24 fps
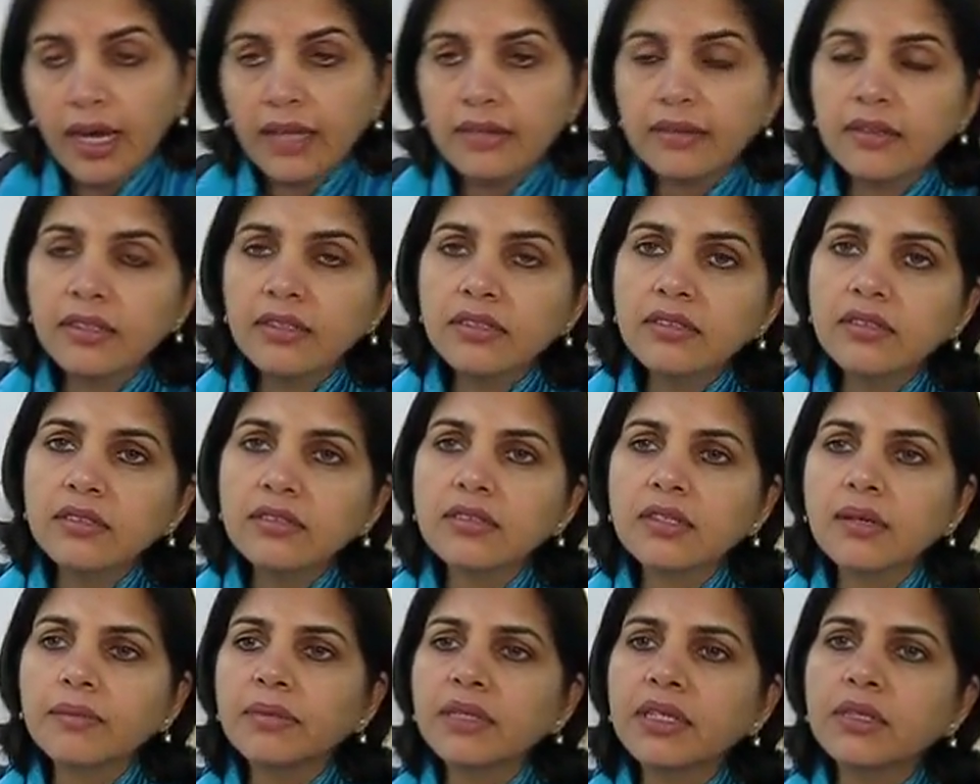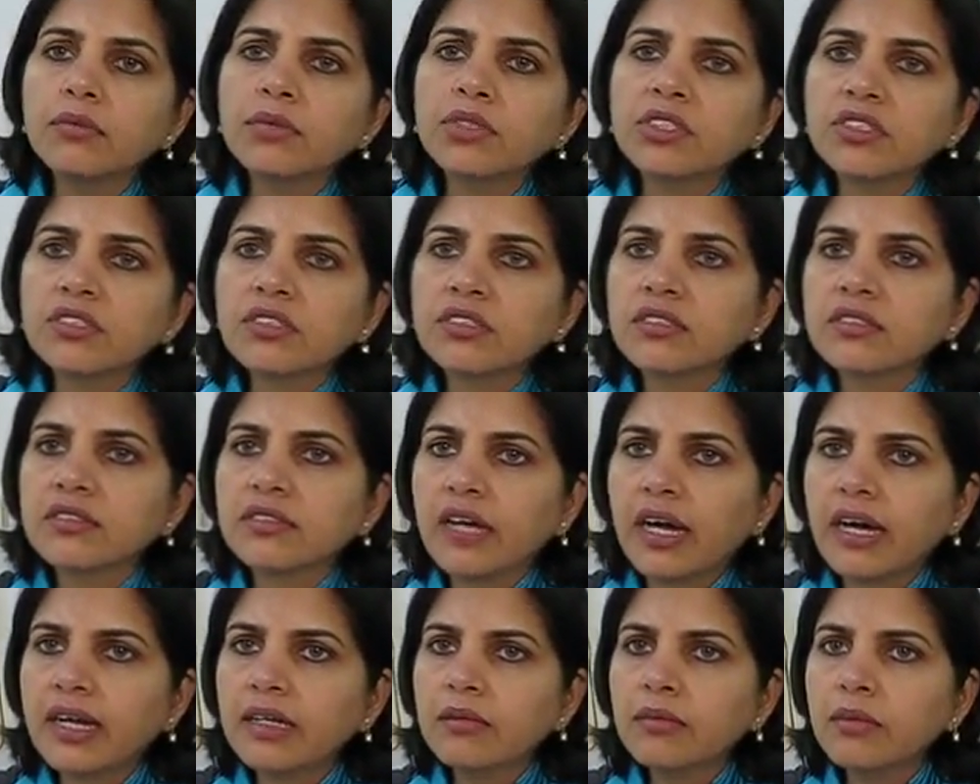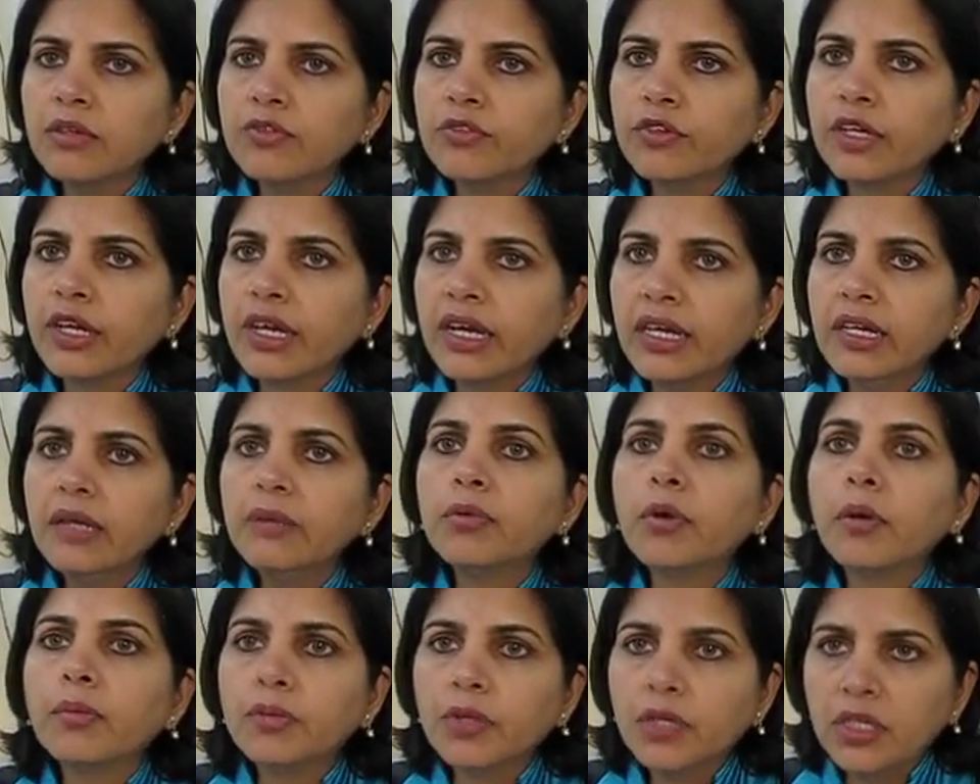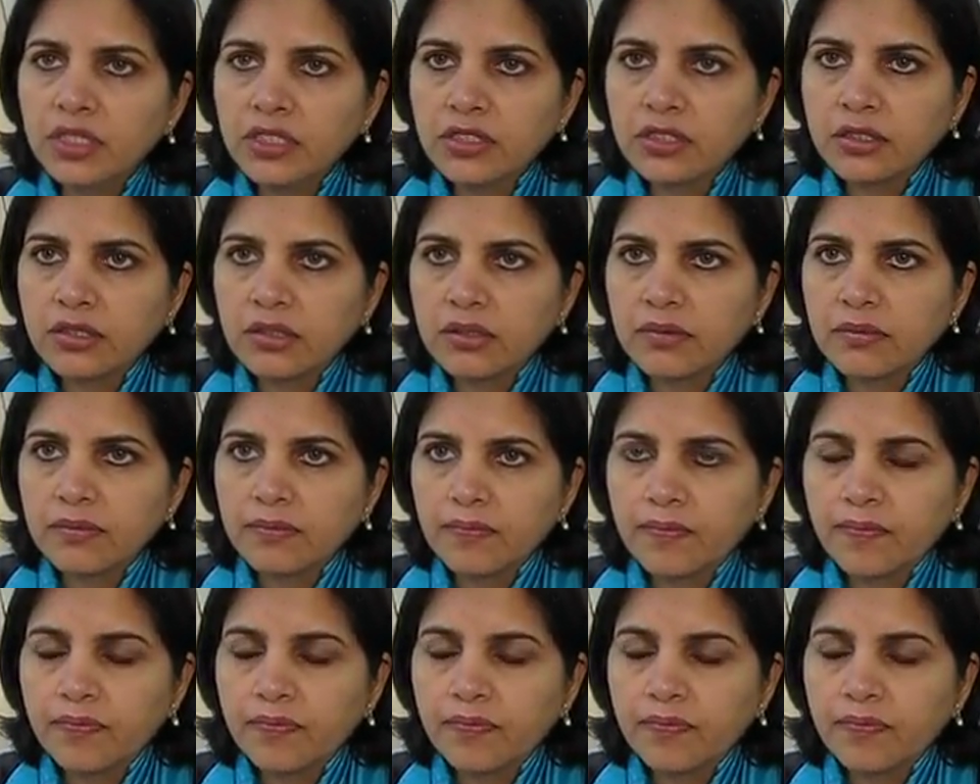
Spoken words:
And this is something which is desirable for any population,